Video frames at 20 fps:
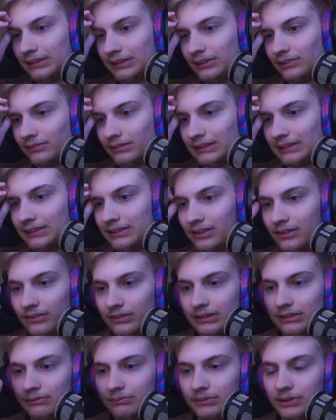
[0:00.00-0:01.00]
So like you know
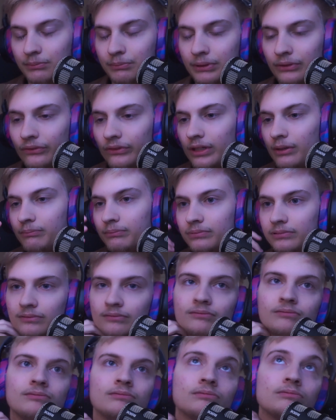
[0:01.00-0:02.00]
you, you build up
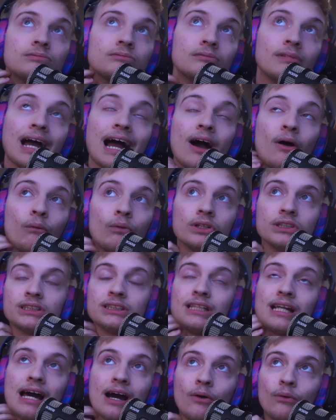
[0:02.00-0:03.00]
hours
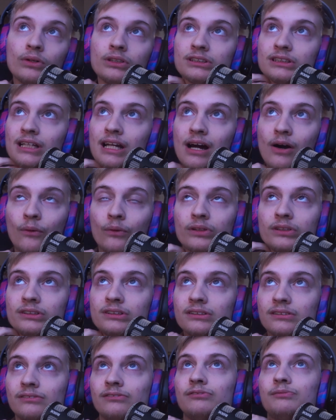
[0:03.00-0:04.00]
and hours and hours
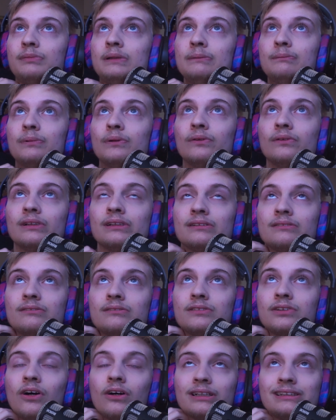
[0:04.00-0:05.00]
of people
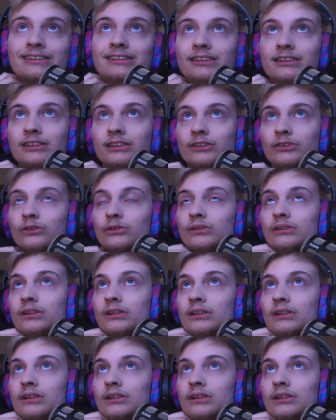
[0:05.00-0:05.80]
talking to you